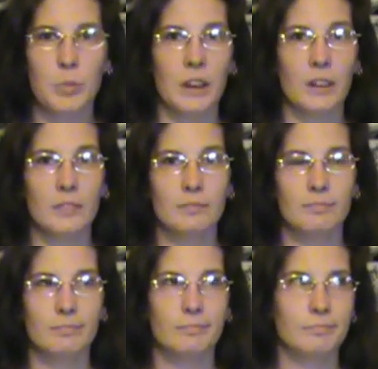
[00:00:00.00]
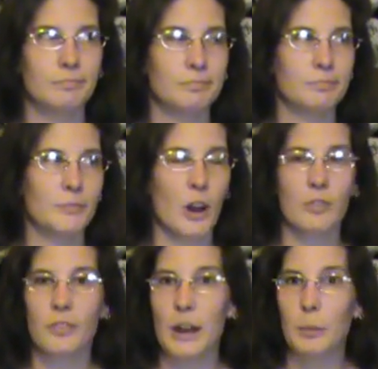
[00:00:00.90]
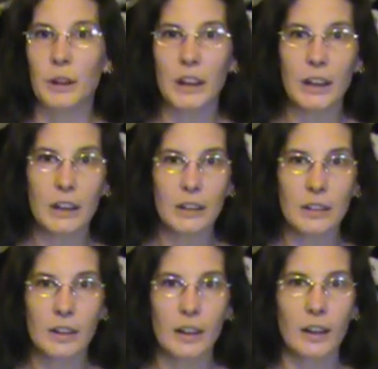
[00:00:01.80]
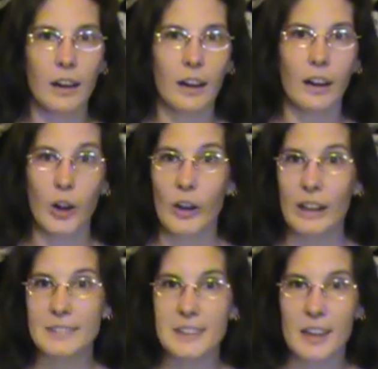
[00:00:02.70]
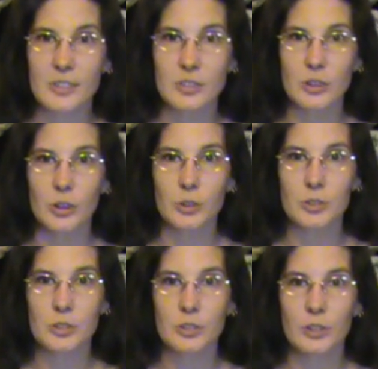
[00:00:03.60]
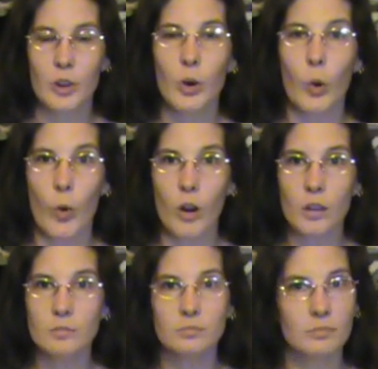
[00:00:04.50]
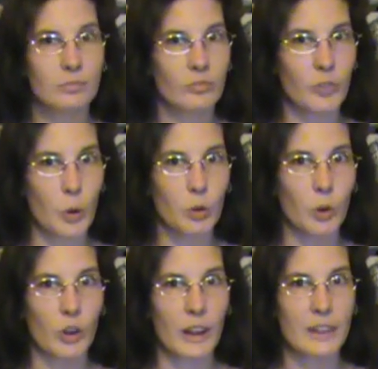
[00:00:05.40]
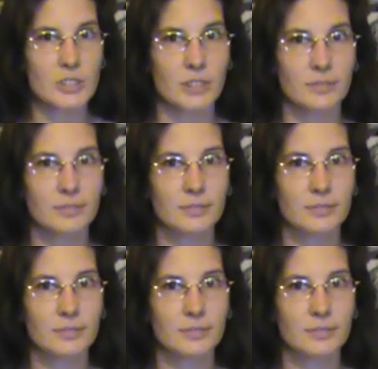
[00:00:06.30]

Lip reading: Be it our family, our ancestors, or folklore and legend.